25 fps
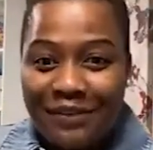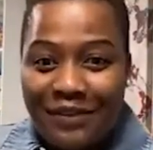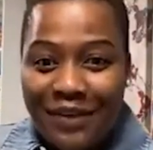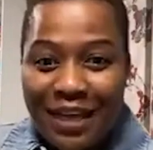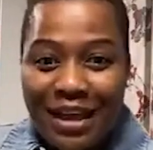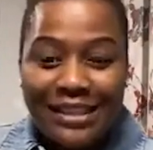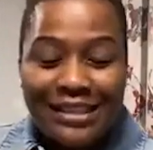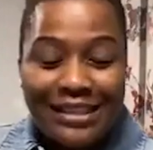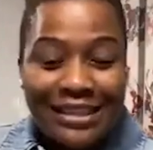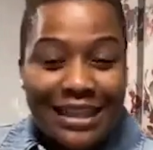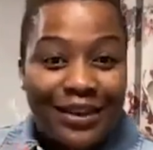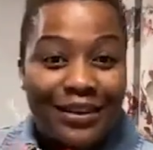
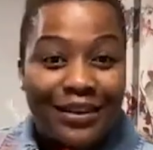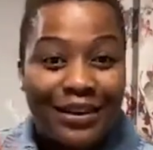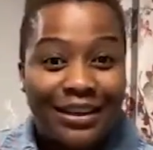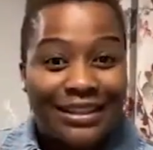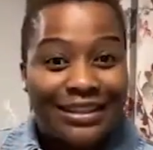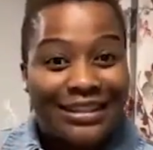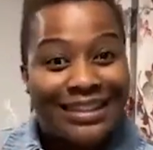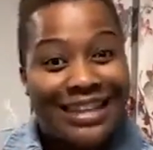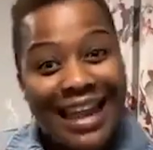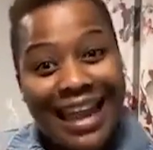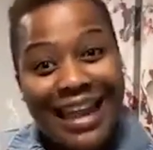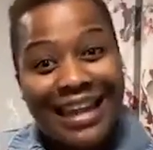First,
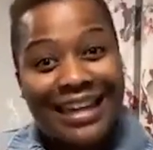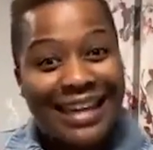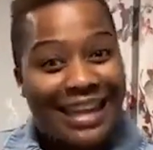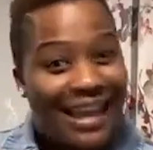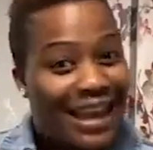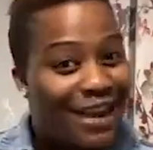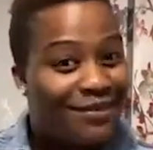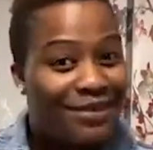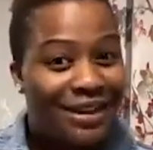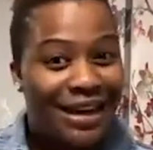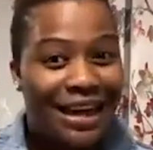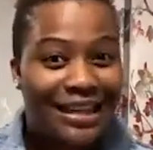second,
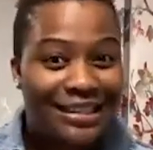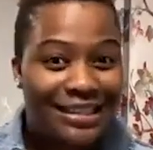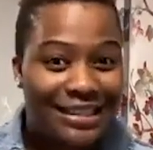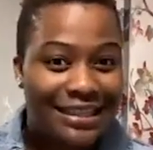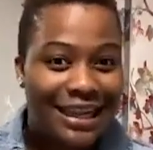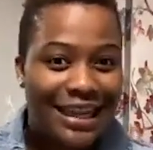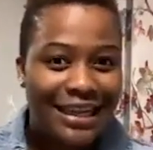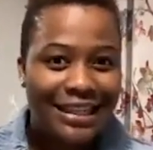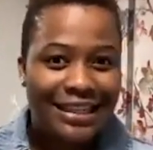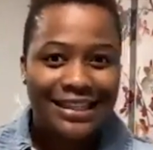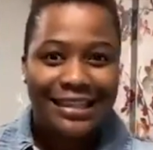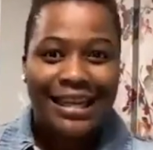third came in
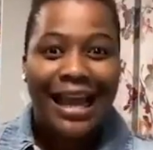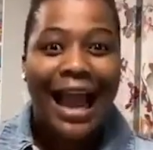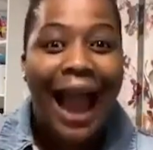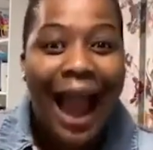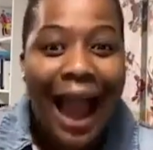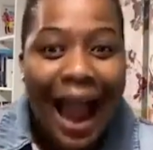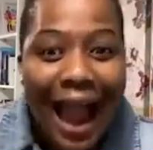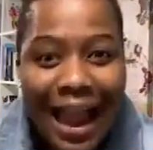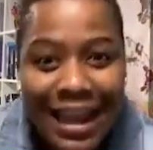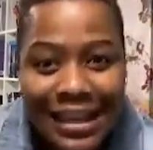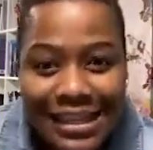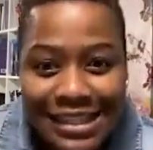as ladies.
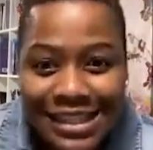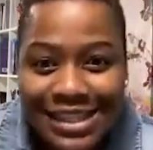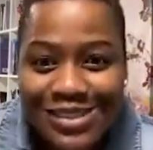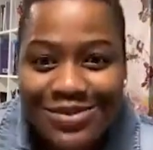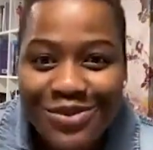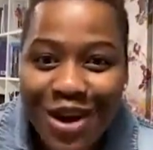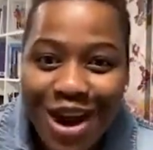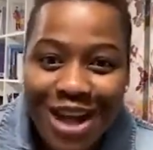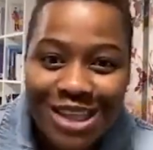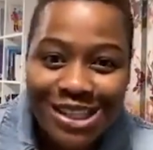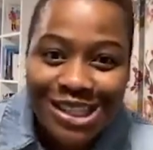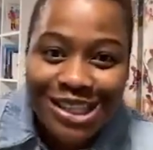
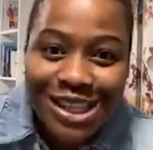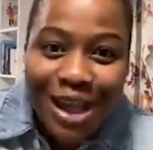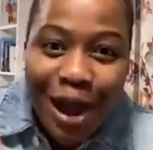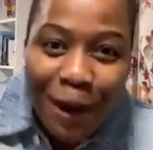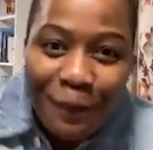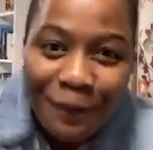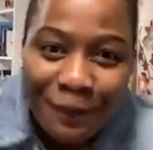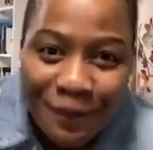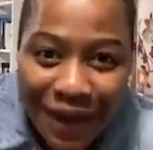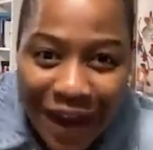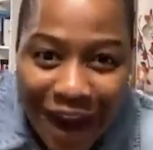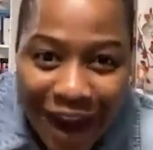Guys, what's
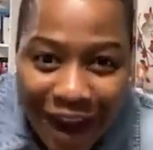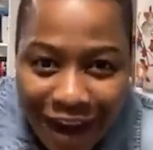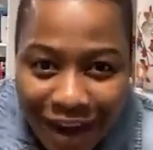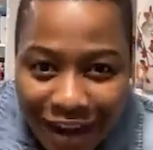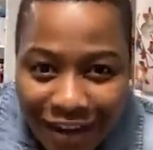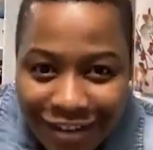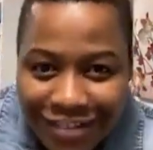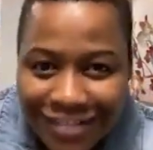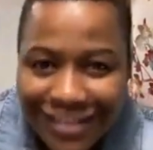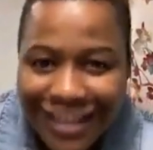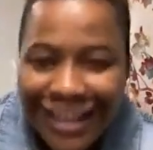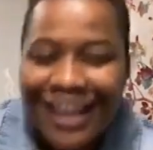up
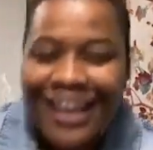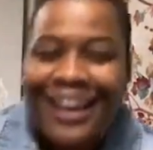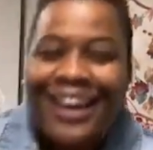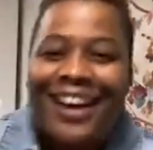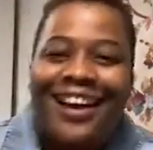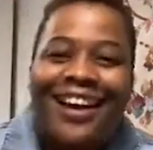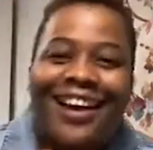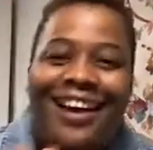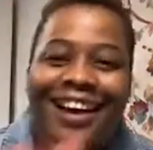now?